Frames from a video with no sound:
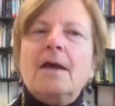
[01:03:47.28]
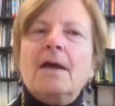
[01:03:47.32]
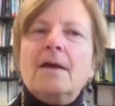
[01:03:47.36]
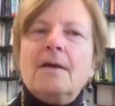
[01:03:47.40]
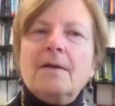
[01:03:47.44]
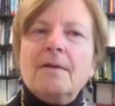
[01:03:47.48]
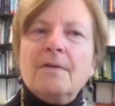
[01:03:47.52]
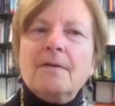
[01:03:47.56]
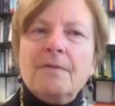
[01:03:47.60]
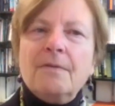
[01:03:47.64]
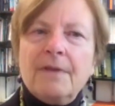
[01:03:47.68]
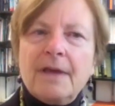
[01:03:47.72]

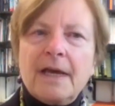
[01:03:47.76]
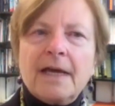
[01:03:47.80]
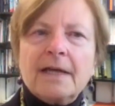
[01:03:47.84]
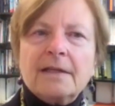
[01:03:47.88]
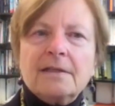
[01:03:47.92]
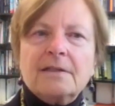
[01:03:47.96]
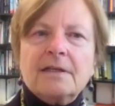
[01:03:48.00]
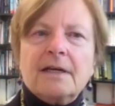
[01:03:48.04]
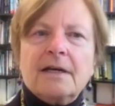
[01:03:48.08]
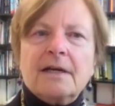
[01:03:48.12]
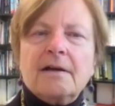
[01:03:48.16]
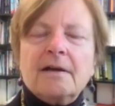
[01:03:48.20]

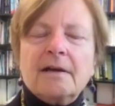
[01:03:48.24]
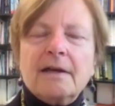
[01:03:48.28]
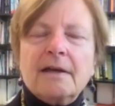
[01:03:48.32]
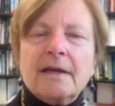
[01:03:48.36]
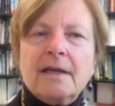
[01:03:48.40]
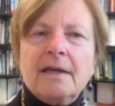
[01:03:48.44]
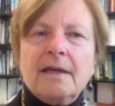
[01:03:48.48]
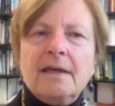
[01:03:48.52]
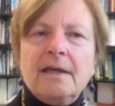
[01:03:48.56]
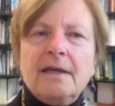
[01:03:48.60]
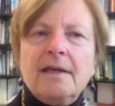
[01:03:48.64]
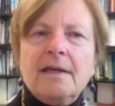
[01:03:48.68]
that
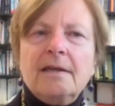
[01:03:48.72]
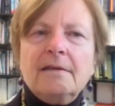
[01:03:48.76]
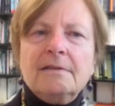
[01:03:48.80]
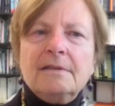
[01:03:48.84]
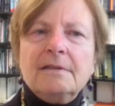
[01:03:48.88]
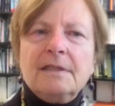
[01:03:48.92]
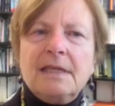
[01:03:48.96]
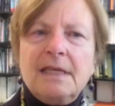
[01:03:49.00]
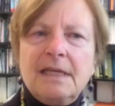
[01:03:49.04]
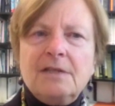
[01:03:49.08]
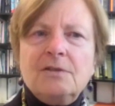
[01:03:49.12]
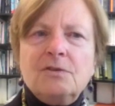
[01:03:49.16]
he
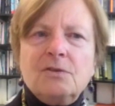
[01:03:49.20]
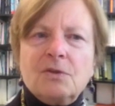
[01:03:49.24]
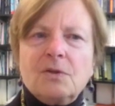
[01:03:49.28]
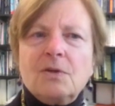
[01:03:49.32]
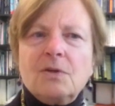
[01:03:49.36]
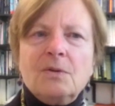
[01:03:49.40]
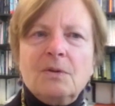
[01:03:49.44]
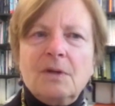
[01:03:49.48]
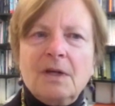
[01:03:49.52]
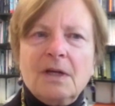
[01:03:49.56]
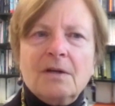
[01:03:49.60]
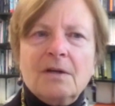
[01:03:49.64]
needs
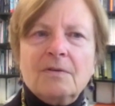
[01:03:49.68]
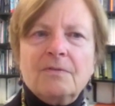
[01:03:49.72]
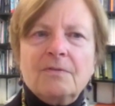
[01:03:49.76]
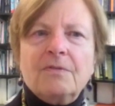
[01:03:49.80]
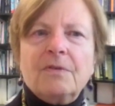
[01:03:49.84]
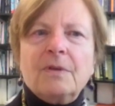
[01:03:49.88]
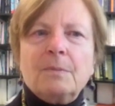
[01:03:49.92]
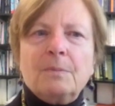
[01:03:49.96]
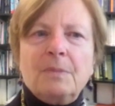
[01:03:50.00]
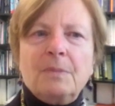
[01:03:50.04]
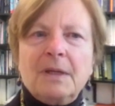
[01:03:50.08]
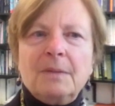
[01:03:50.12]
to
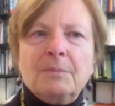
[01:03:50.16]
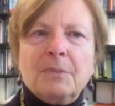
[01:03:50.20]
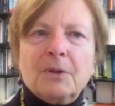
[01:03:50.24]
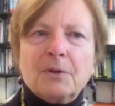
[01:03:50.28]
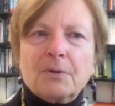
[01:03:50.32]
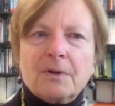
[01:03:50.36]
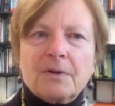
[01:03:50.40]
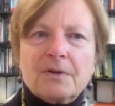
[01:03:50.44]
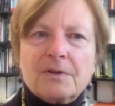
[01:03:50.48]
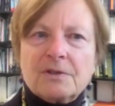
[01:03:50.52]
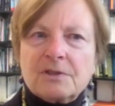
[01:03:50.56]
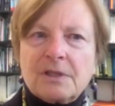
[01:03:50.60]
give the people
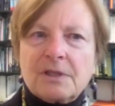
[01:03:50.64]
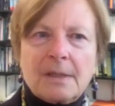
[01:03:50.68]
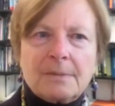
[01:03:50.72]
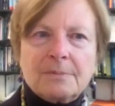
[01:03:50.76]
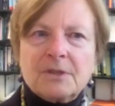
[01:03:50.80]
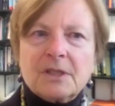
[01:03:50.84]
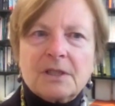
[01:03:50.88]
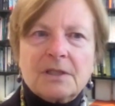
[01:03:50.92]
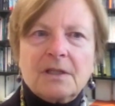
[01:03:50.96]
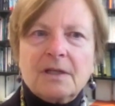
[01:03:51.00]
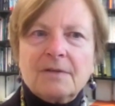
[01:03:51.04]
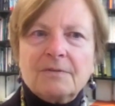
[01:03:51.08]
who are the
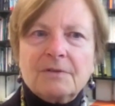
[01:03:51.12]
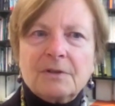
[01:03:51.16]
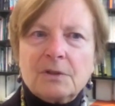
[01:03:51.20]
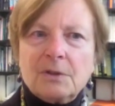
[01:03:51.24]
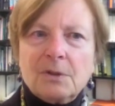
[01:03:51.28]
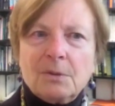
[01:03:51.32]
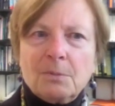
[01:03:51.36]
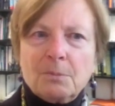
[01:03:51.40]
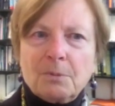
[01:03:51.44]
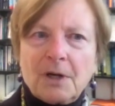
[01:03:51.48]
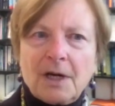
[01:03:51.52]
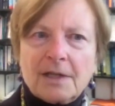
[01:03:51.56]
subject of a
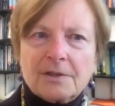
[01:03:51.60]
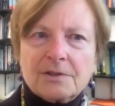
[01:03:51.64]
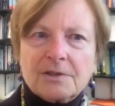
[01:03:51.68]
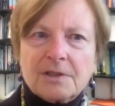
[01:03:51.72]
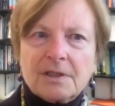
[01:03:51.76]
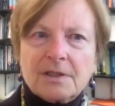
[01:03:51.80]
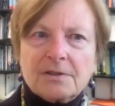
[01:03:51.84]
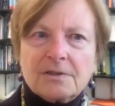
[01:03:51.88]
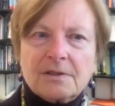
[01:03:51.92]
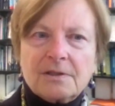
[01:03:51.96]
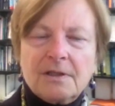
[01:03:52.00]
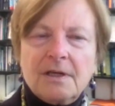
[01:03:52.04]
due
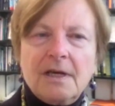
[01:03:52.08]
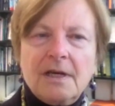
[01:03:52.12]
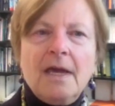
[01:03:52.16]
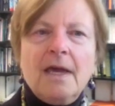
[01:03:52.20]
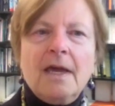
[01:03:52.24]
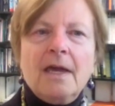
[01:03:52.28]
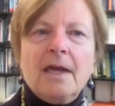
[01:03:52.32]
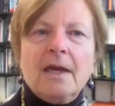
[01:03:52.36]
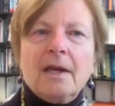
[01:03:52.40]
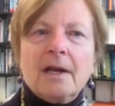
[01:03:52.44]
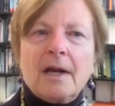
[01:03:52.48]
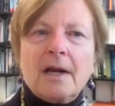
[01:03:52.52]
process
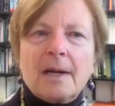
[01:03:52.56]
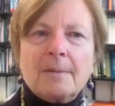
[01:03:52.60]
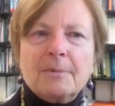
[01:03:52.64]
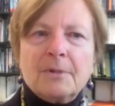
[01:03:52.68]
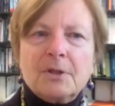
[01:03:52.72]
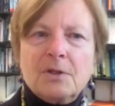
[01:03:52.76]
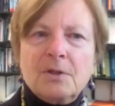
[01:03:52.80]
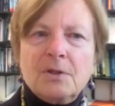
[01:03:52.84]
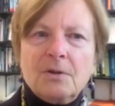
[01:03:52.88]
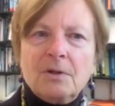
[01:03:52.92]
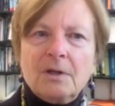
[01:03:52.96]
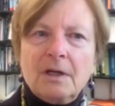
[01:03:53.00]
an
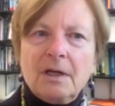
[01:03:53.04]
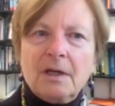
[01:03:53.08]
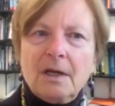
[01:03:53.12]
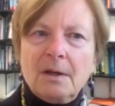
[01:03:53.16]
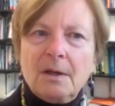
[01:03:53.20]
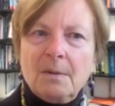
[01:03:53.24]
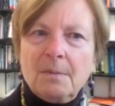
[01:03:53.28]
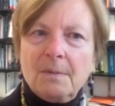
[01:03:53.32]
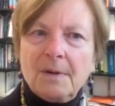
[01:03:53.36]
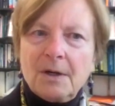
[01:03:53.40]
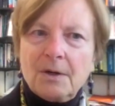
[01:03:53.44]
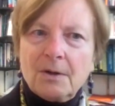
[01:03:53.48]
opportunity
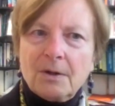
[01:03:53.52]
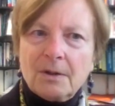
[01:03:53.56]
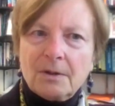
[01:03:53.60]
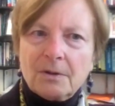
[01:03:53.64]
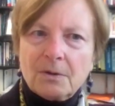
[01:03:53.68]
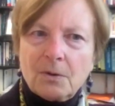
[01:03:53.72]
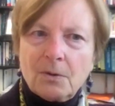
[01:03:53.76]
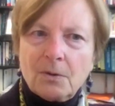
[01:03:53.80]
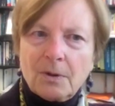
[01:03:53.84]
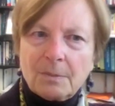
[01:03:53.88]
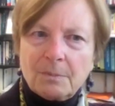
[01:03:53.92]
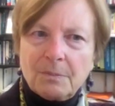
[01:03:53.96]
to be heard
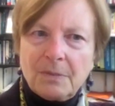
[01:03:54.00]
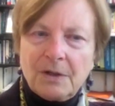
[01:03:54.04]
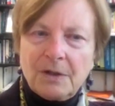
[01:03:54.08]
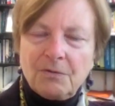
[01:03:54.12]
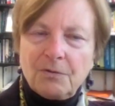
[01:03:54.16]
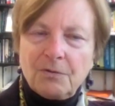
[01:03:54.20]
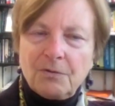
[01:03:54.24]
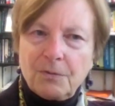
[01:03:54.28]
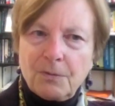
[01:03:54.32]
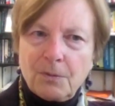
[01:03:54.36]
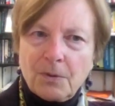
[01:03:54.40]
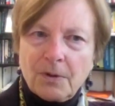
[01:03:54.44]
in court
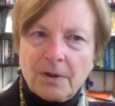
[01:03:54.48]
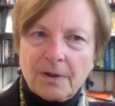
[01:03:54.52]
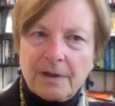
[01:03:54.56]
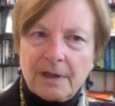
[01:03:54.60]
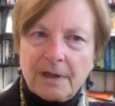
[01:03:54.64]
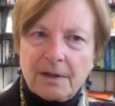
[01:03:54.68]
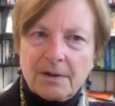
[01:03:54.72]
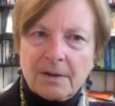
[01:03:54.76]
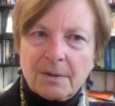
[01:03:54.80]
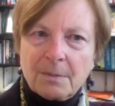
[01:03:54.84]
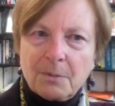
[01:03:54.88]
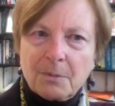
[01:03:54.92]
before
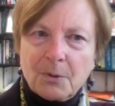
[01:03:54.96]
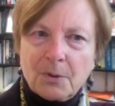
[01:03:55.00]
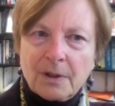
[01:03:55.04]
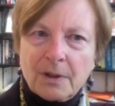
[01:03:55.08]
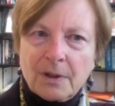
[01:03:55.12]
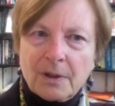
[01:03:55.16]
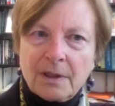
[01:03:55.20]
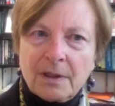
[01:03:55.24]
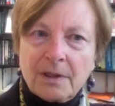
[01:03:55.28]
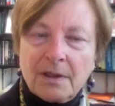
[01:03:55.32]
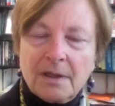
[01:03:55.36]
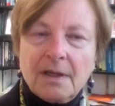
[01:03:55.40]
they're
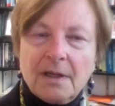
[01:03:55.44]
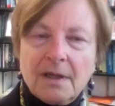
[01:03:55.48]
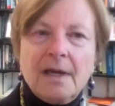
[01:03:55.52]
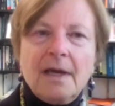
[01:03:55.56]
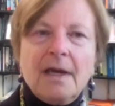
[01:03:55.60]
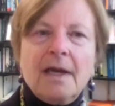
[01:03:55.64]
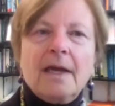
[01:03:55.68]
deported,